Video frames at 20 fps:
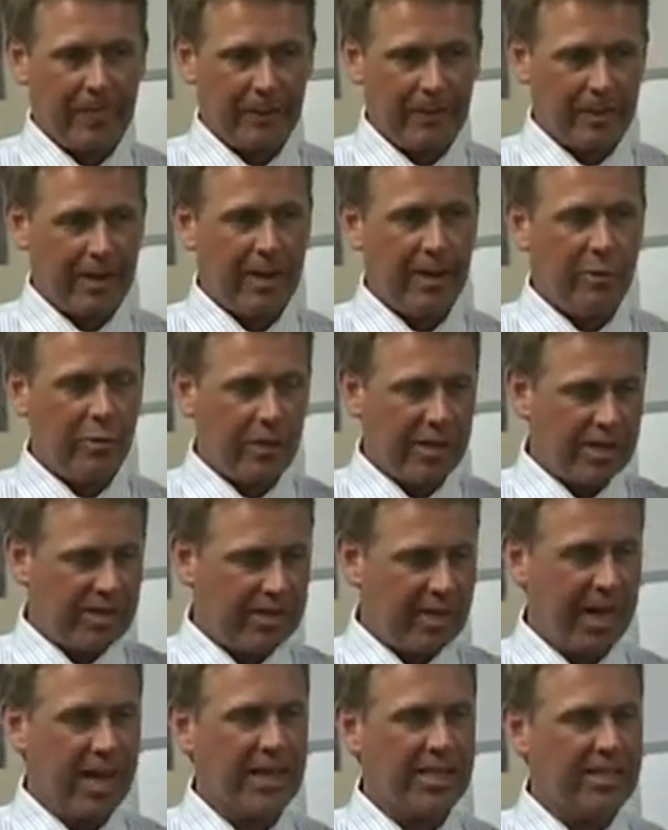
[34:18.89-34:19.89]
Okay? When
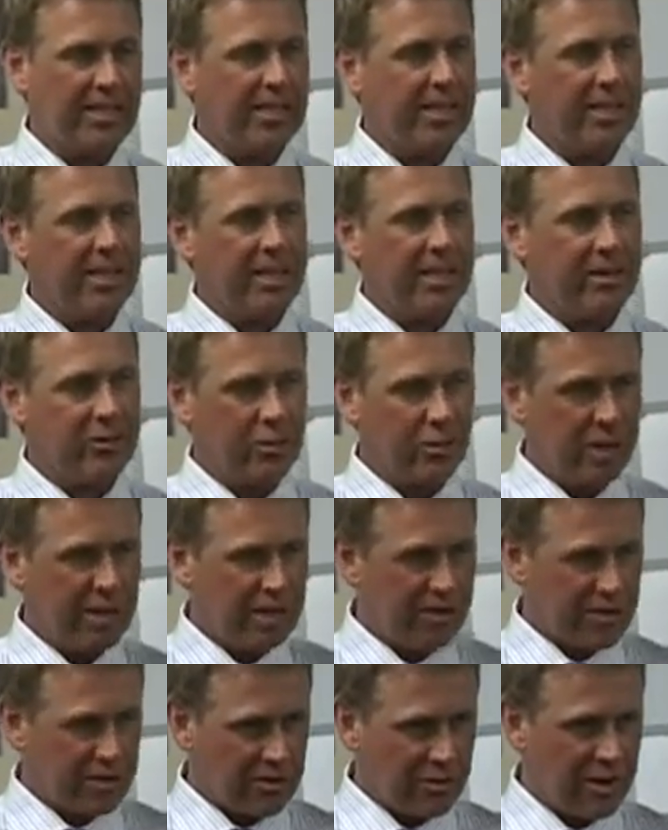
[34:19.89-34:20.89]
it's an accident or when
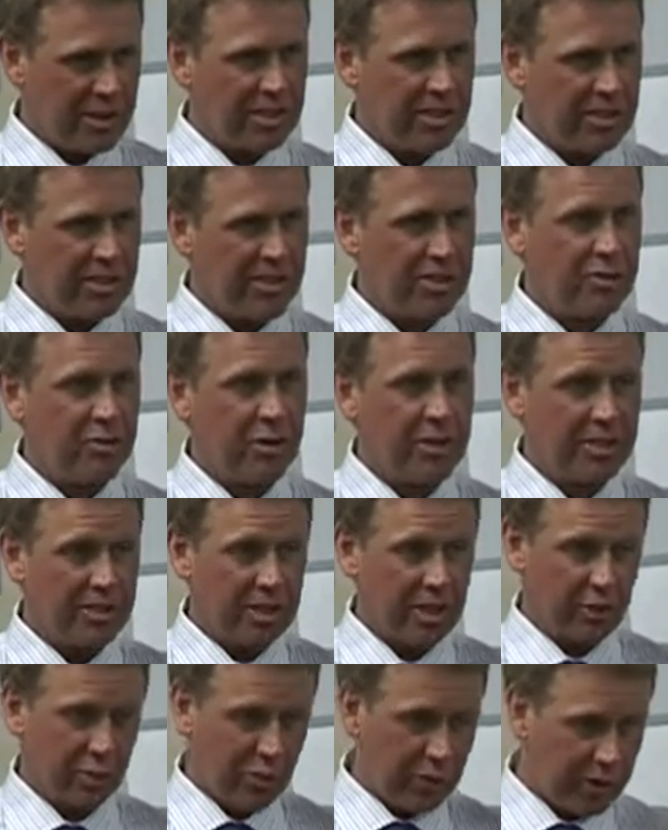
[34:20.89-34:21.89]
it's a crisis
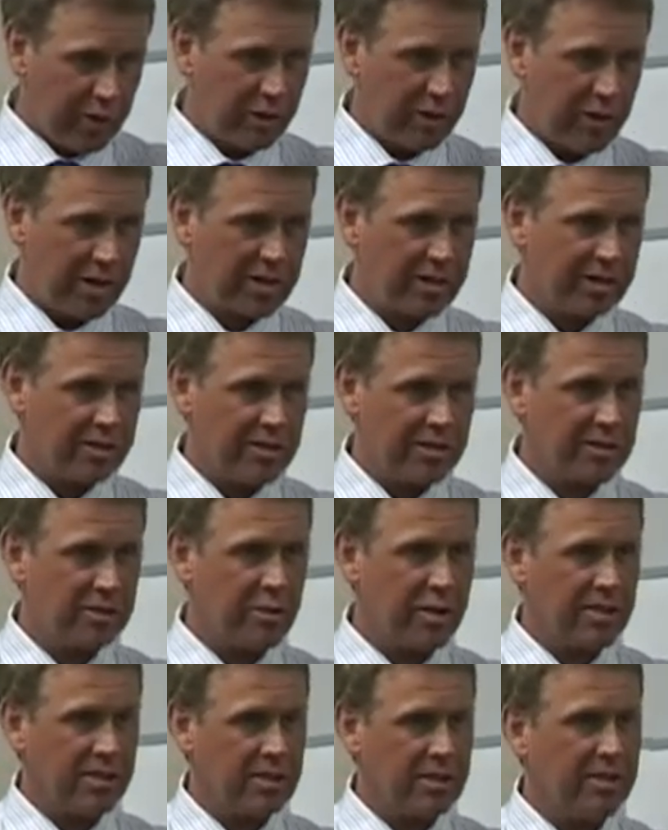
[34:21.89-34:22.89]
situation, a real crisis
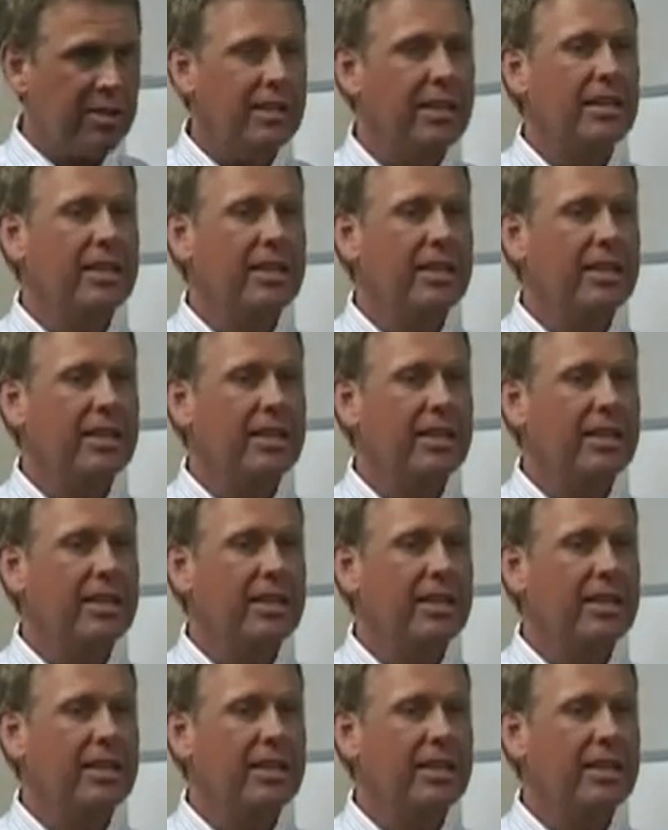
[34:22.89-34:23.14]
situation,